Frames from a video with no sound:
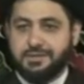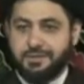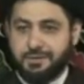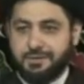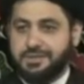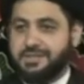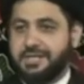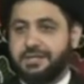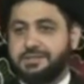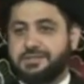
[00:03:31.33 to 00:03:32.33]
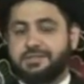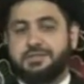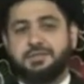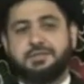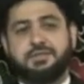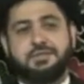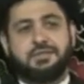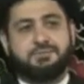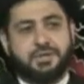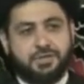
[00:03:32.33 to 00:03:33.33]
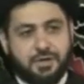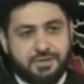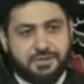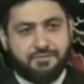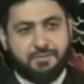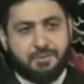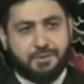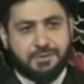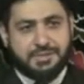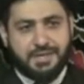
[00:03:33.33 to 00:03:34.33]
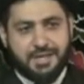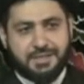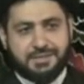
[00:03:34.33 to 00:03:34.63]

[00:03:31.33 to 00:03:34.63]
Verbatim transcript: you know, all the states, the majalis of Imam Hussein